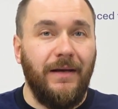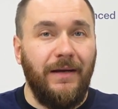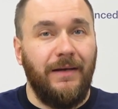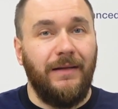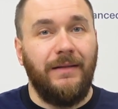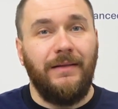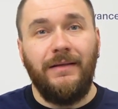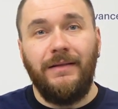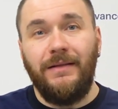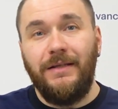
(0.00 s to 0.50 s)

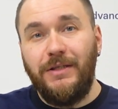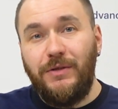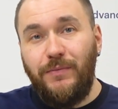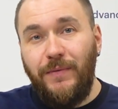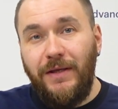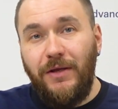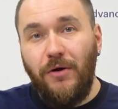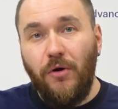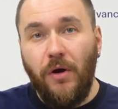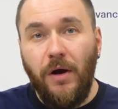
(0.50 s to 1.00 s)
and in this
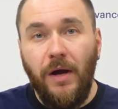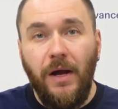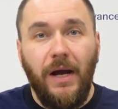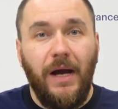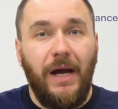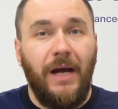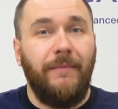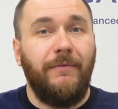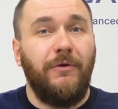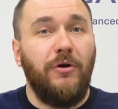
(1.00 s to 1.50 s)
video
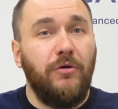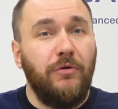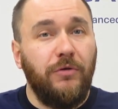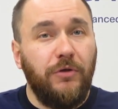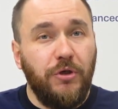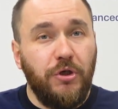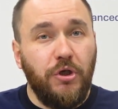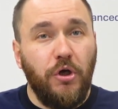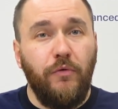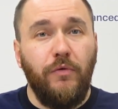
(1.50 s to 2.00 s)
I'm going
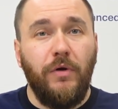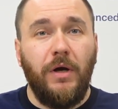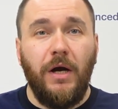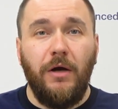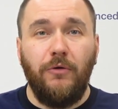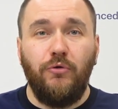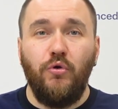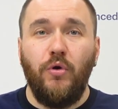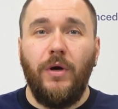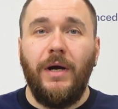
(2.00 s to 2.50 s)
to show you
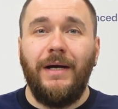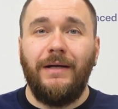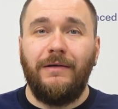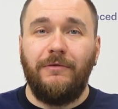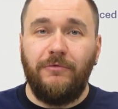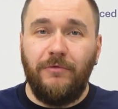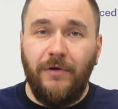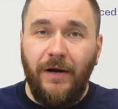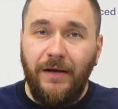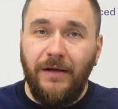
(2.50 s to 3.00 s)
how to add
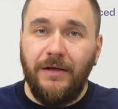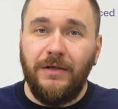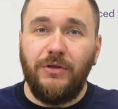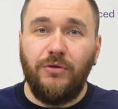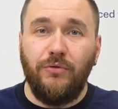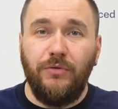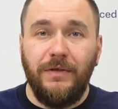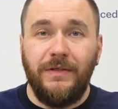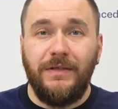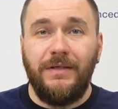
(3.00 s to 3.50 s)
trackers
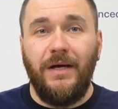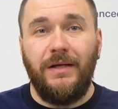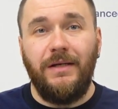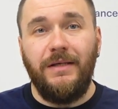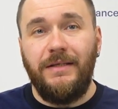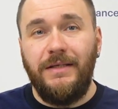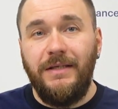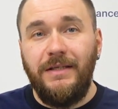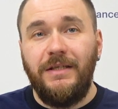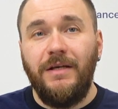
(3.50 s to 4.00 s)
to the
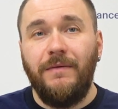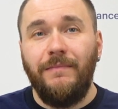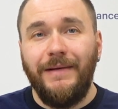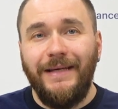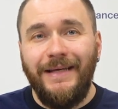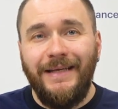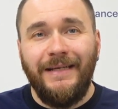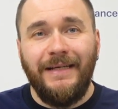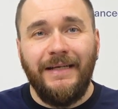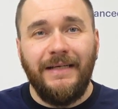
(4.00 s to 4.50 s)
SCADA system
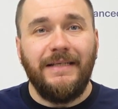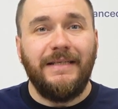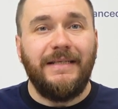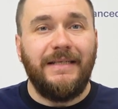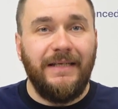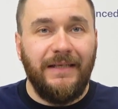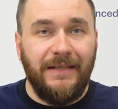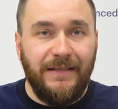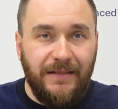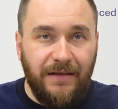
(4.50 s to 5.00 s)
in a
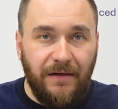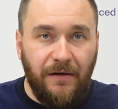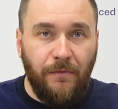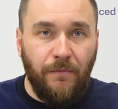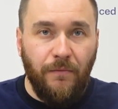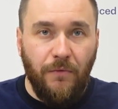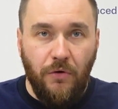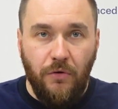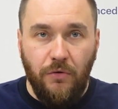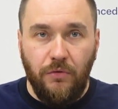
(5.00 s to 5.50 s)
sensor
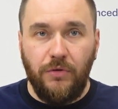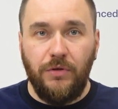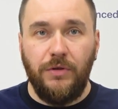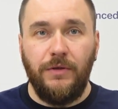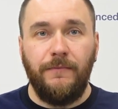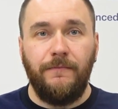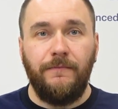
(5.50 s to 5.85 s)
mode.